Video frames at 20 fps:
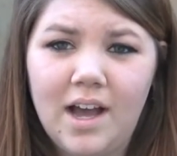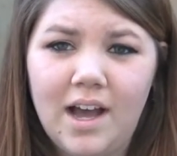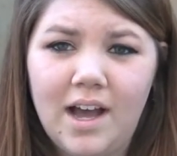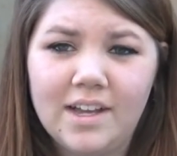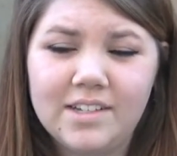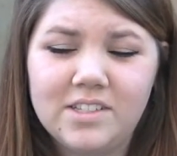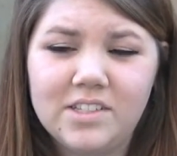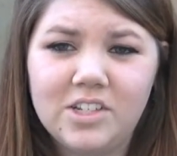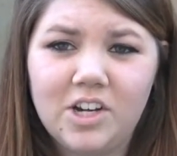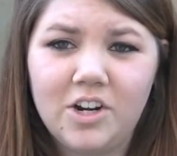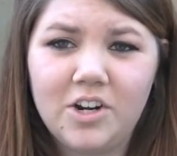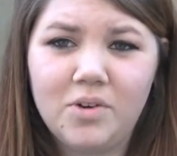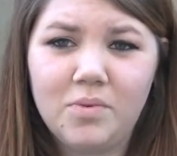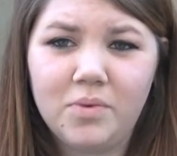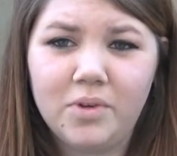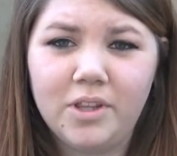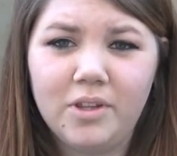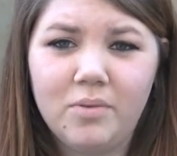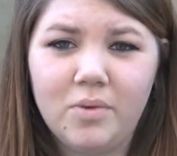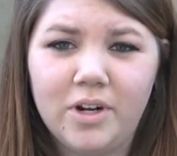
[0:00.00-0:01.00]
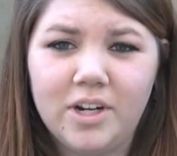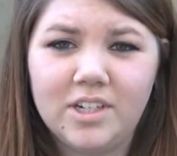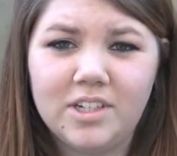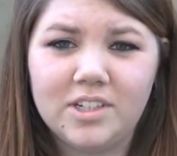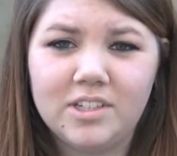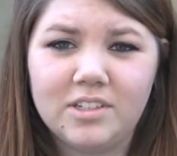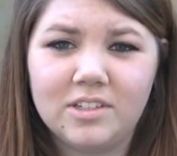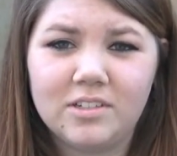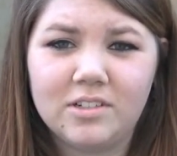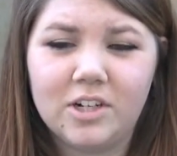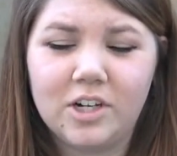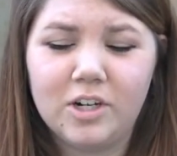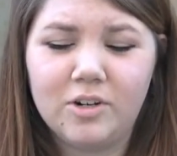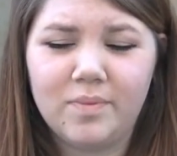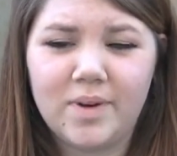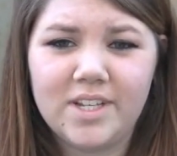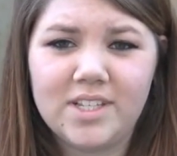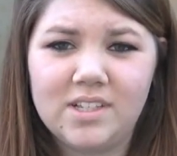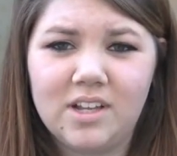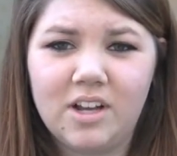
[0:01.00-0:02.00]
I started really wanting to
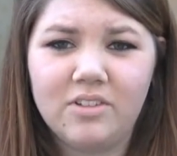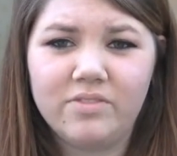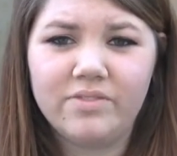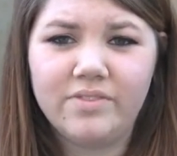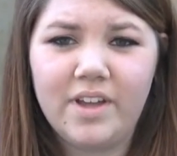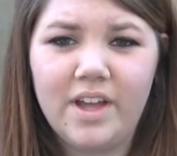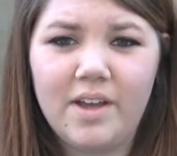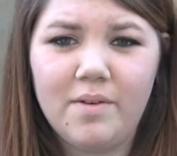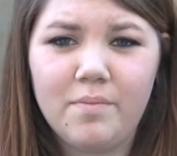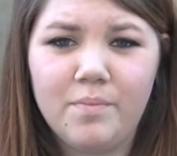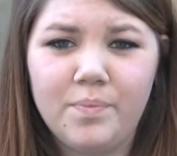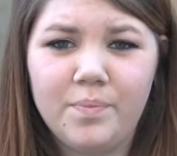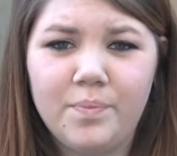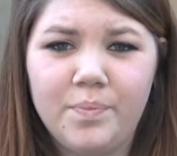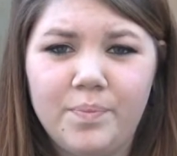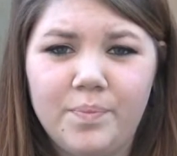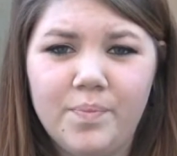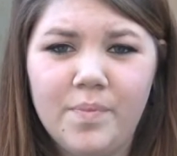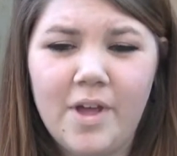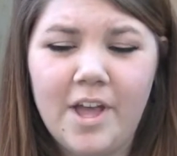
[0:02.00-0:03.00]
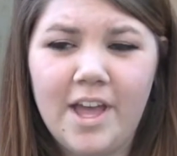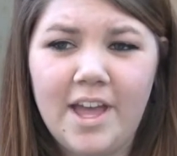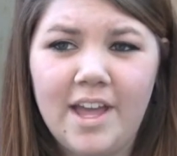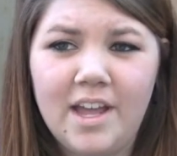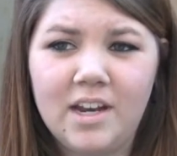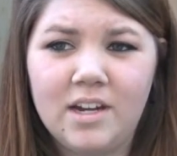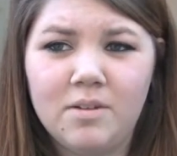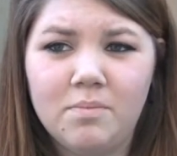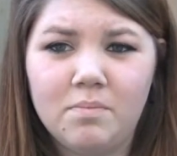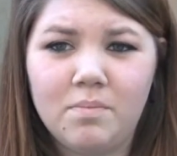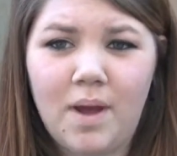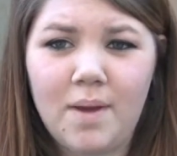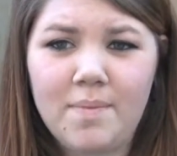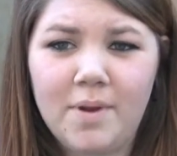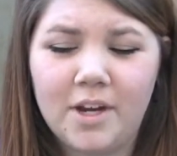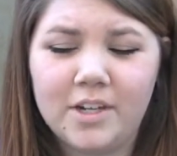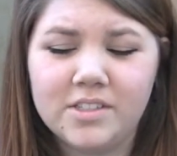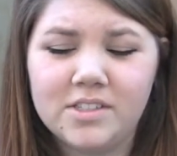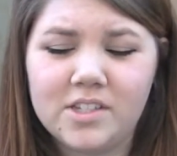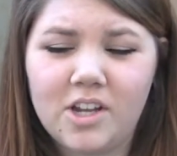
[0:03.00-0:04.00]
hurt myself, and my
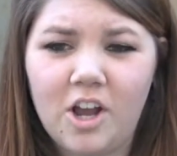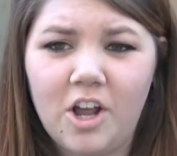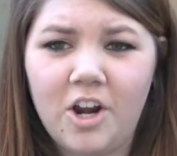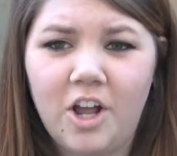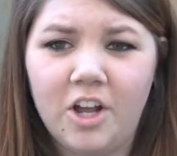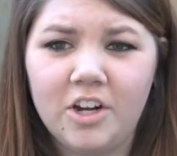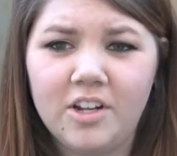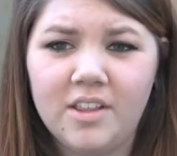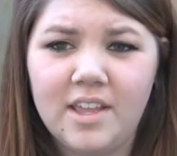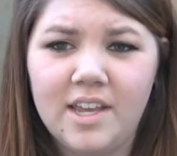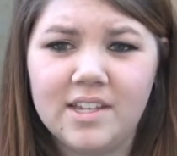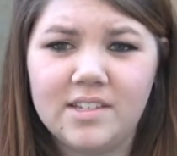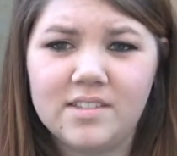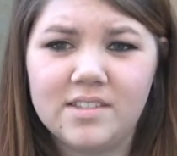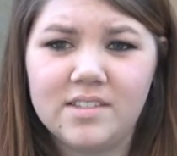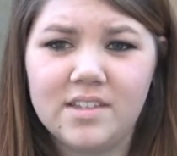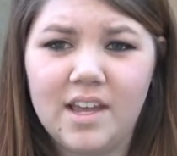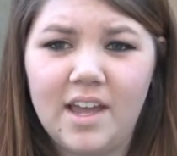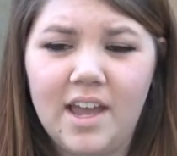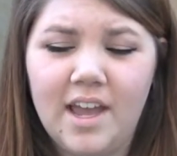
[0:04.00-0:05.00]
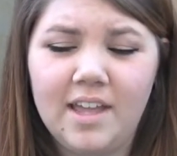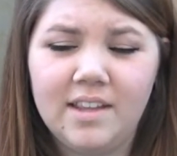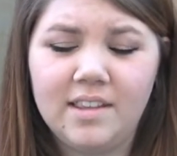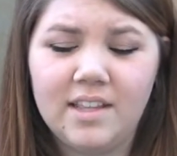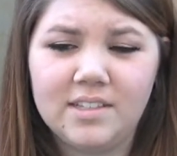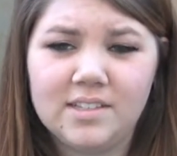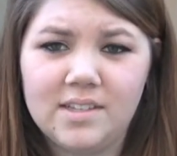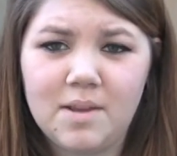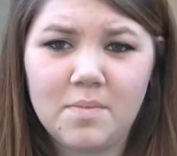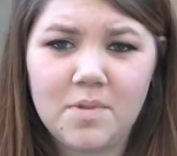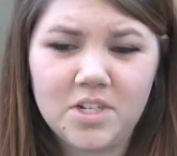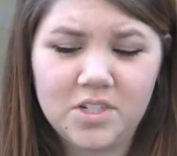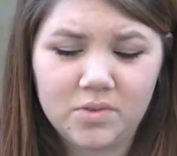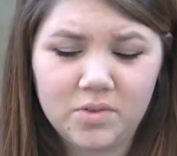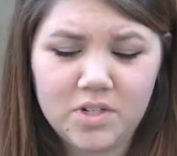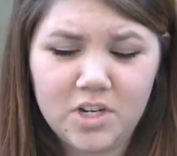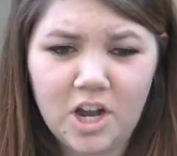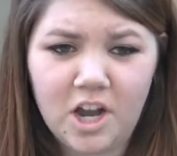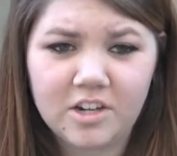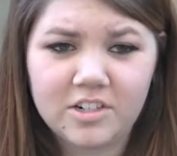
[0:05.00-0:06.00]
parents caught on to this, and they sent me
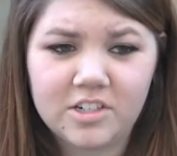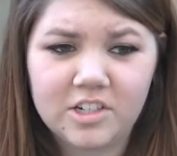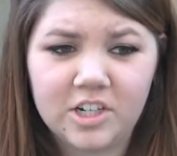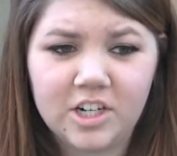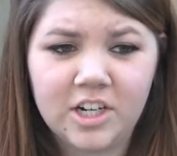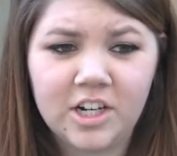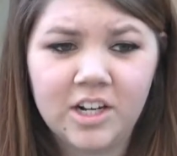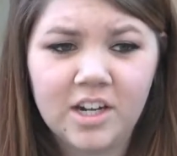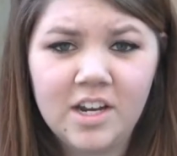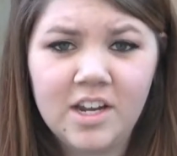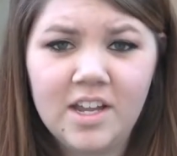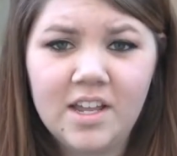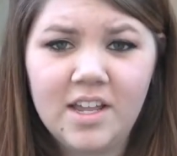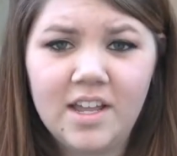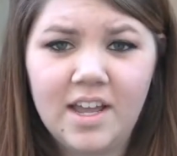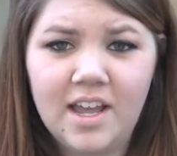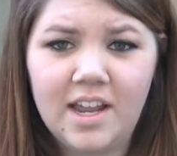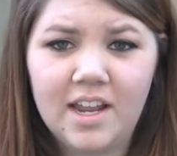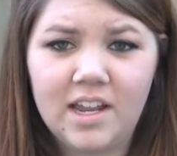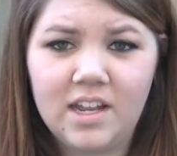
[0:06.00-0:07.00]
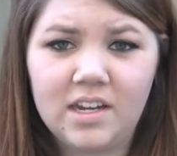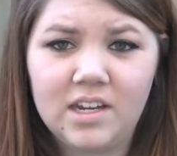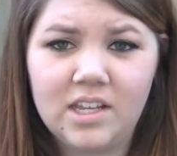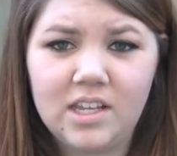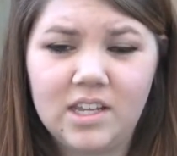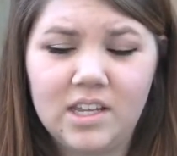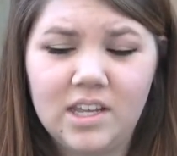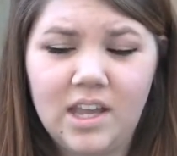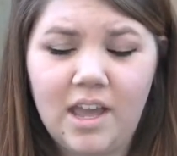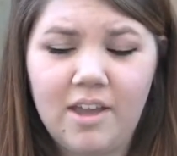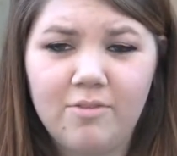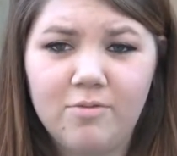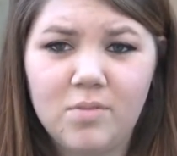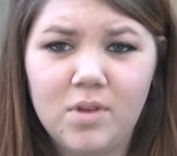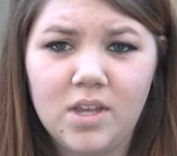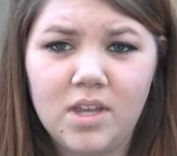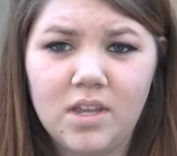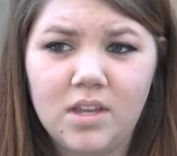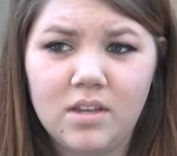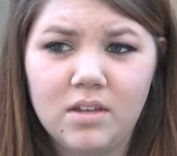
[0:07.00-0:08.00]
to a doctor, and he gave
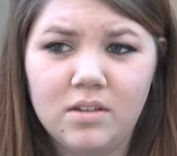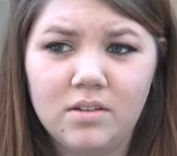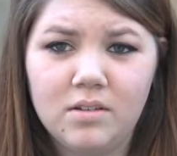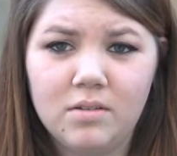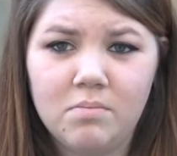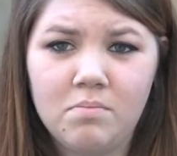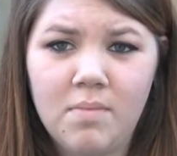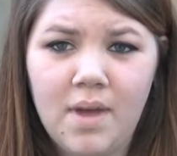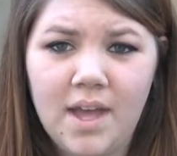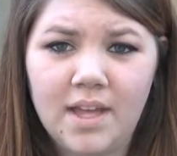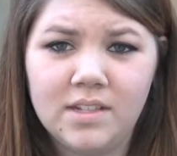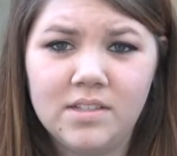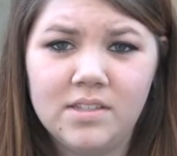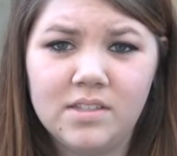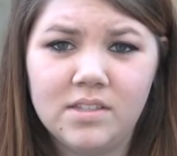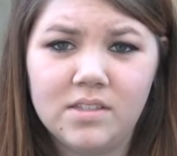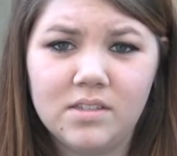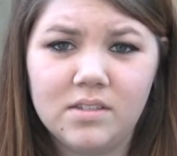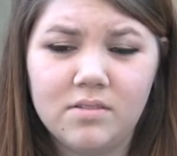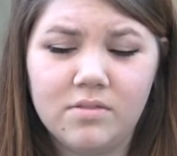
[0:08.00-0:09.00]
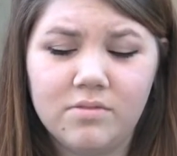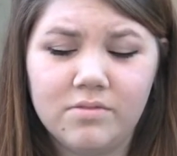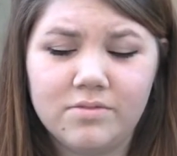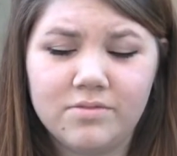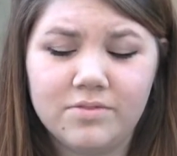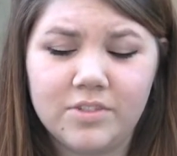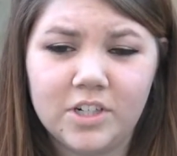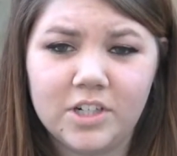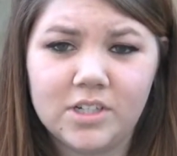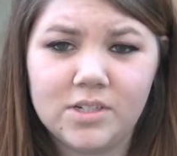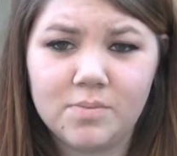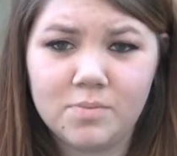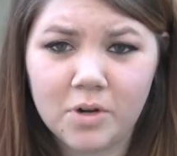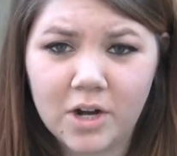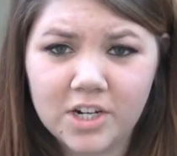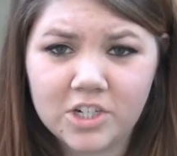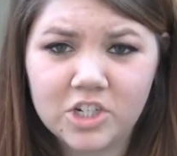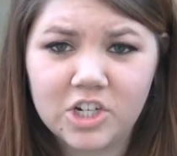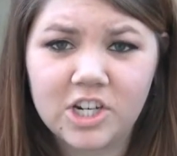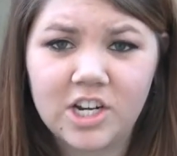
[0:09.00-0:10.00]
me meds for
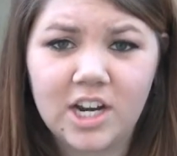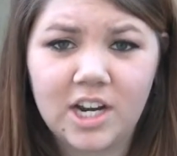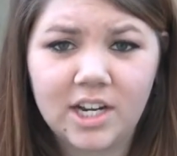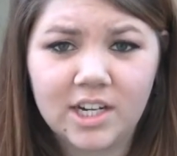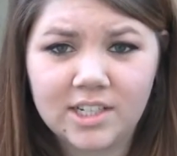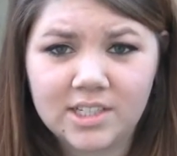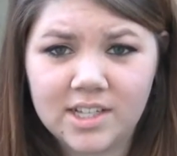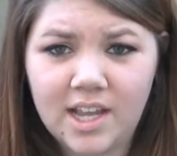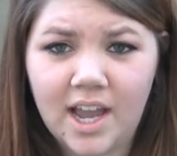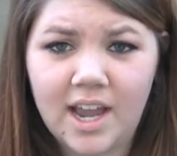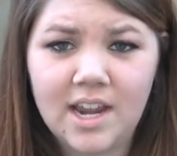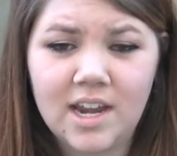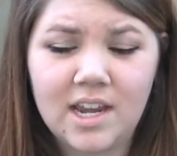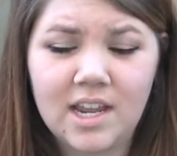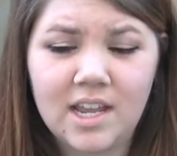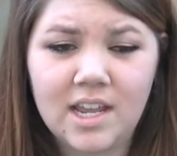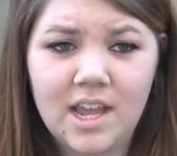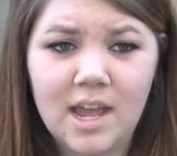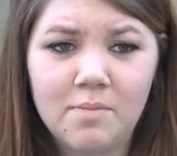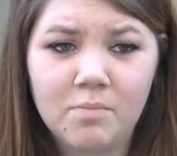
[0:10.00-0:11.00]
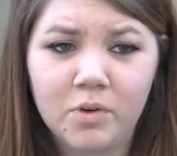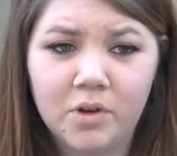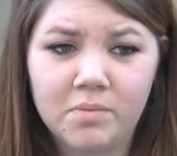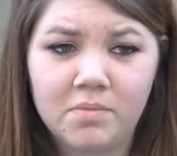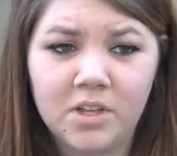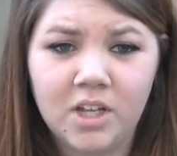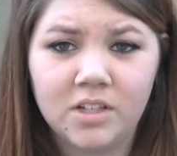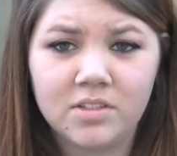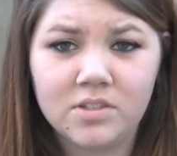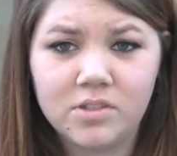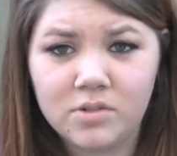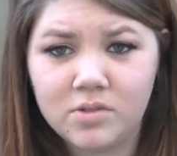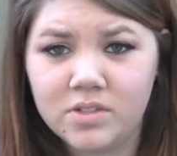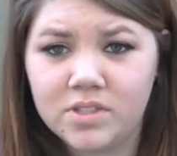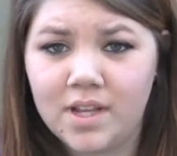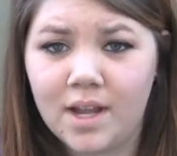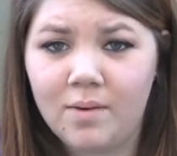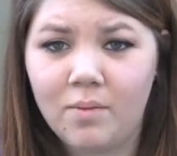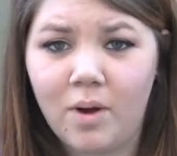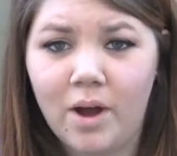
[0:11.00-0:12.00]
depression and anxiety and put me on
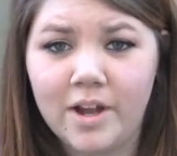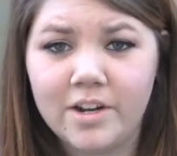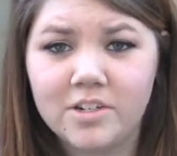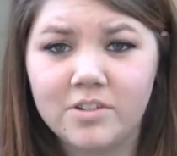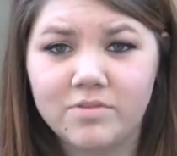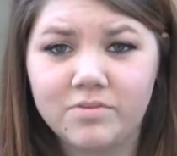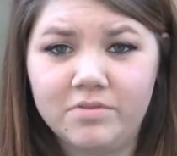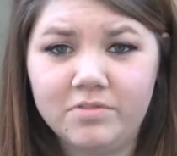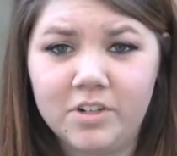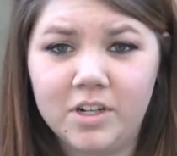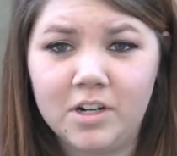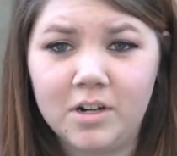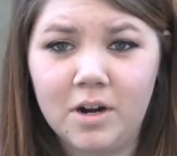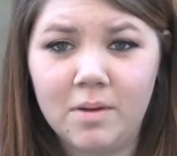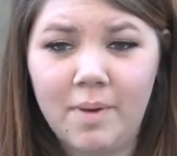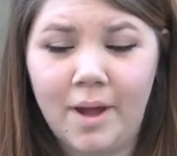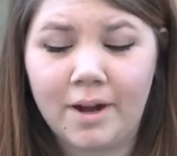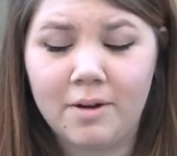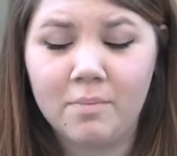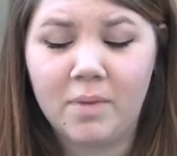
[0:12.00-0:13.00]
suicide watch for about